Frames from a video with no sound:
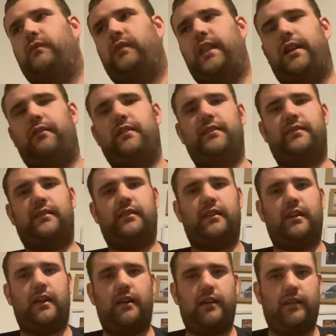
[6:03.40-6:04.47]
there is,
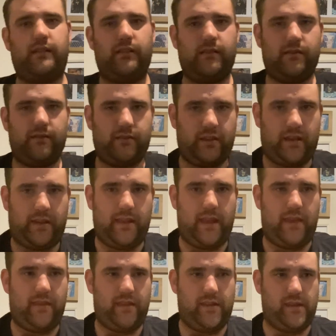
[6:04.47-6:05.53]
you can
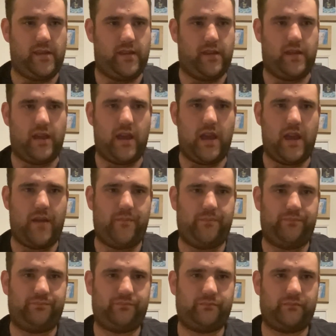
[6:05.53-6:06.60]
get the
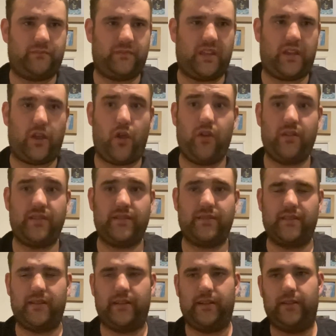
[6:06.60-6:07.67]
um, the curse,
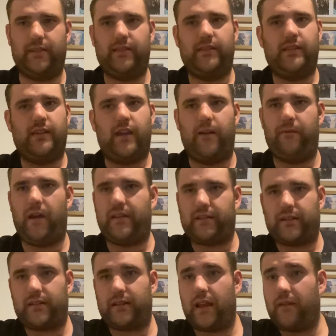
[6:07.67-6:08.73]
the
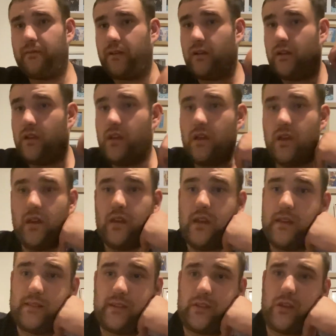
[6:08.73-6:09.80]
Avada Kedavra,
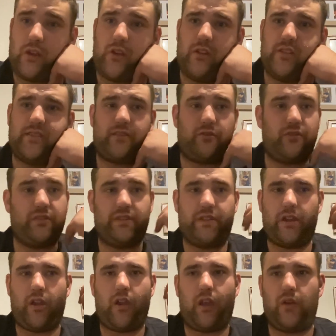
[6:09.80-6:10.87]
curse,
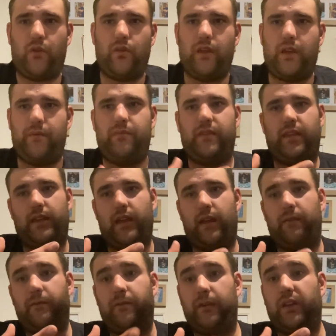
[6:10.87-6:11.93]
Crucio, and all them the
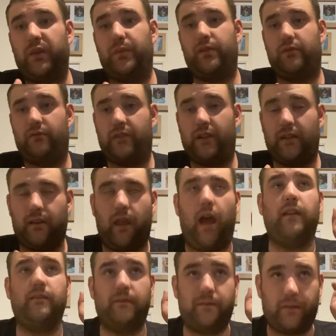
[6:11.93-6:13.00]
unforgivable, and
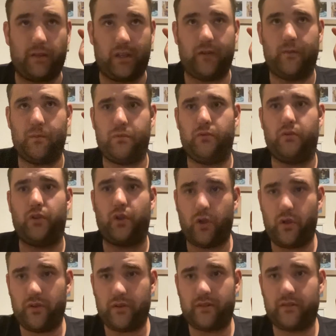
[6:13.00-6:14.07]
unforgivable cur